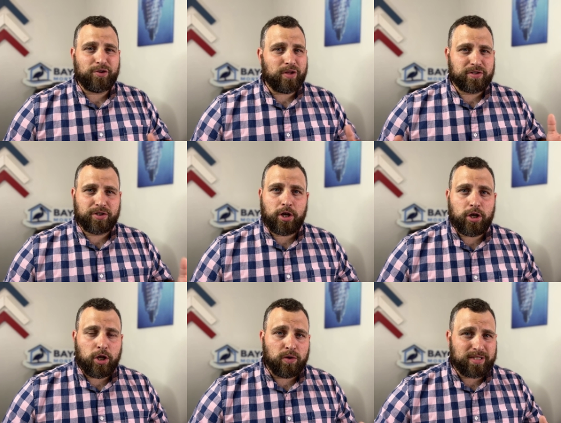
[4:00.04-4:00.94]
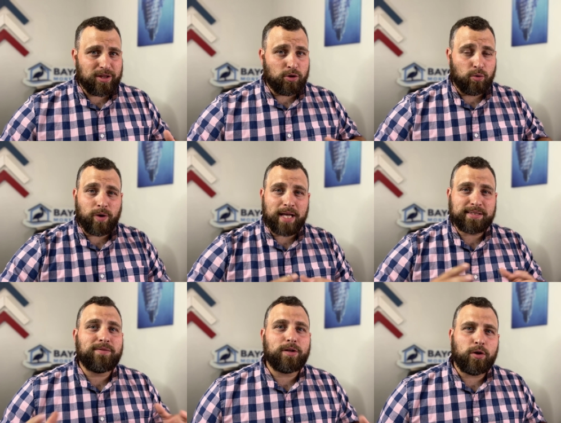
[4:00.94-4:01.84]
there's good news. The rest
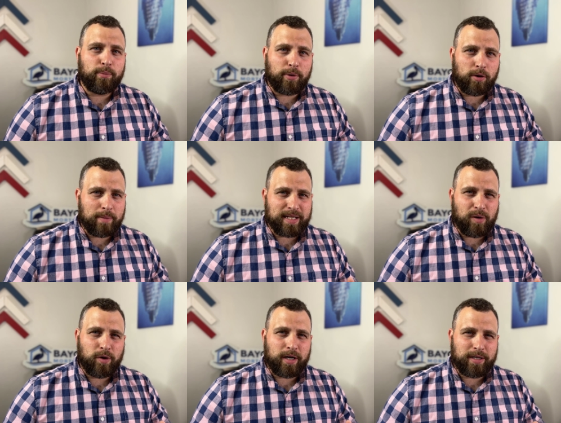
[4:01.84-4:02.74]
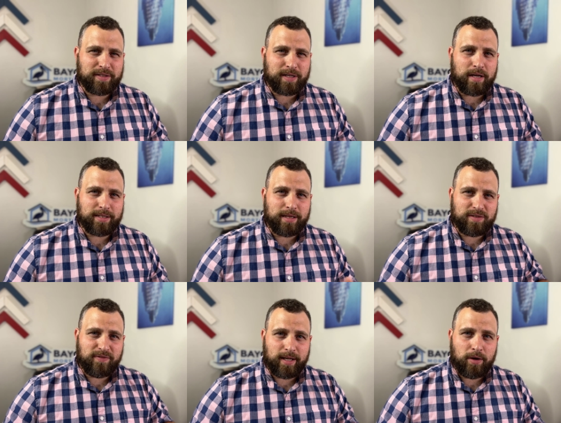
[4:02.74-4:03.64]
of the loan programs that we're going to discuss in this
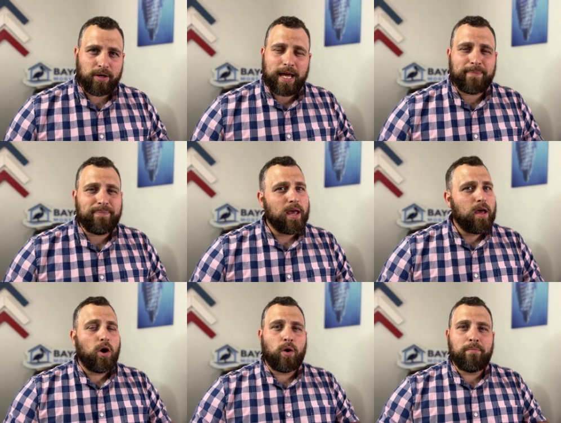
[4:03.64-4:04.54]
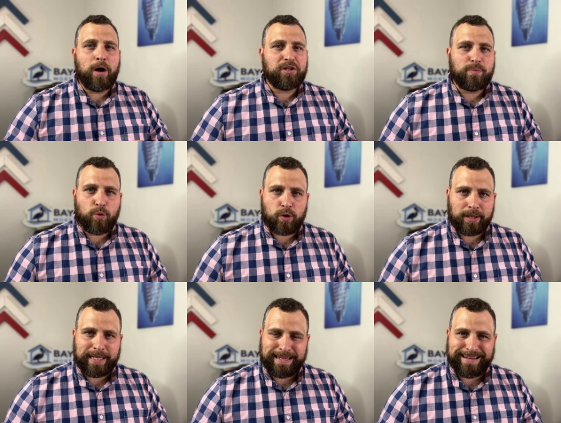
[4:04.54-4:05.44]
video today are much more
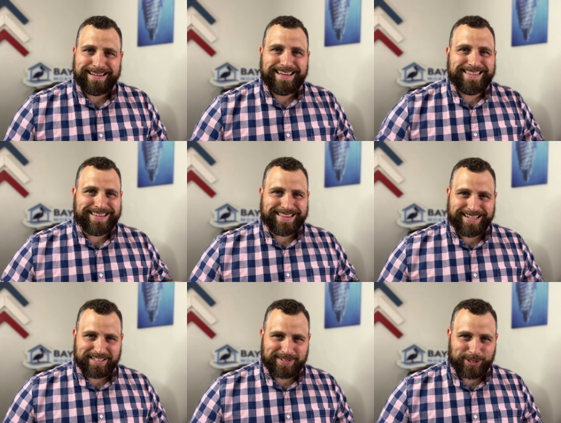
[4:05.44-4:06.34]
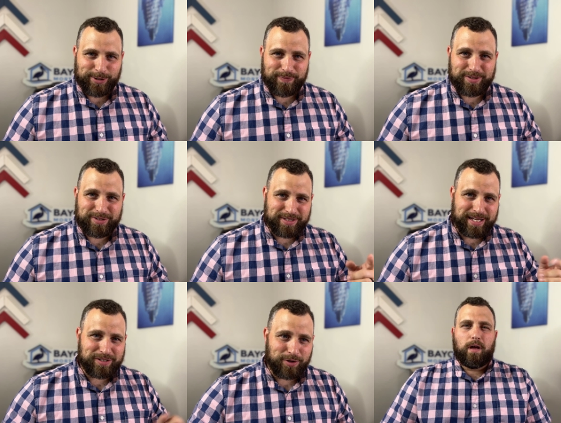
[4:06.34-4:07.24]
lenient than these two. So stay
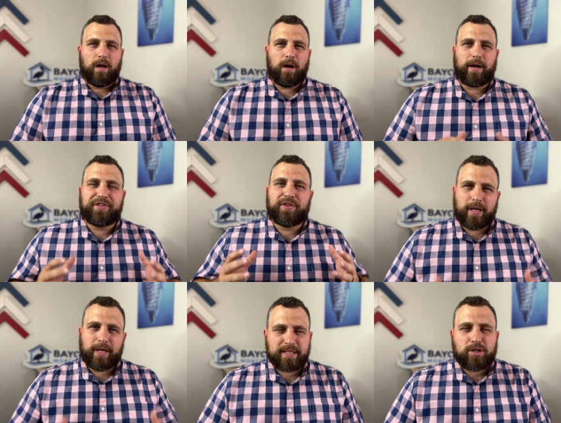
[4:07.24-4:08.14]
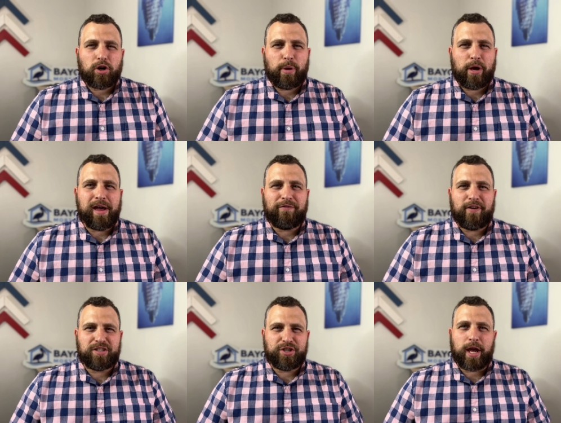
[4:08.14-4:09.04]
tuned. All right, so let's talk about
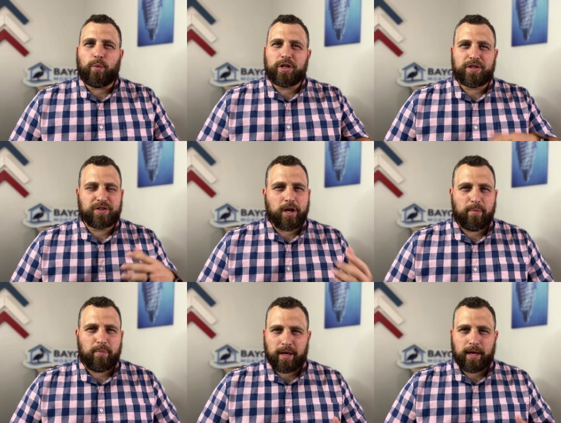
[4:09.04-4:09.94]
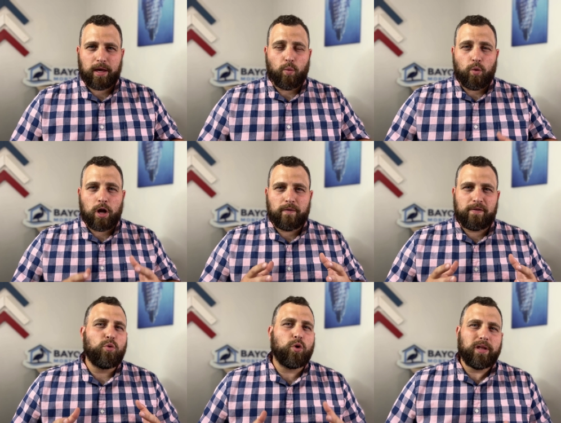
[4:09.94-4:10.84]
FHA, which is going to be one of the
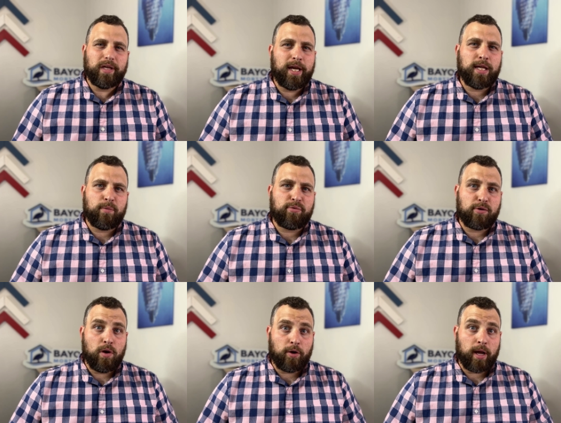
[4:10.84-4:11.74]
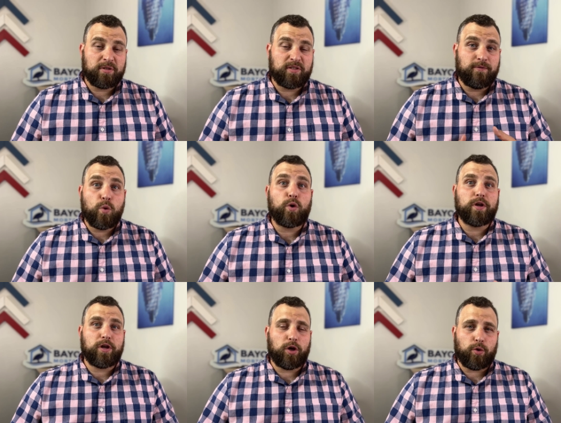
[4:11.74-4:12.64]
more lenient programs for
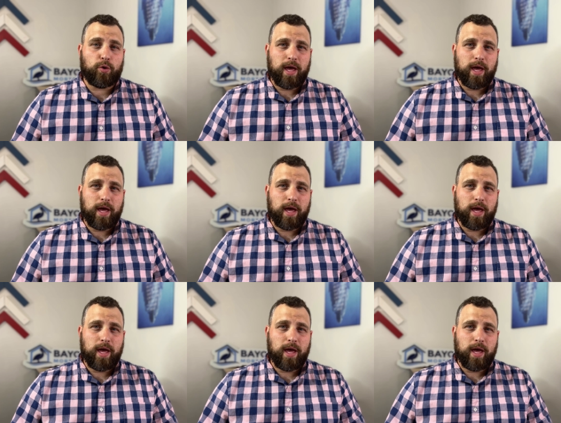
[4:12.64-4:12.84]
you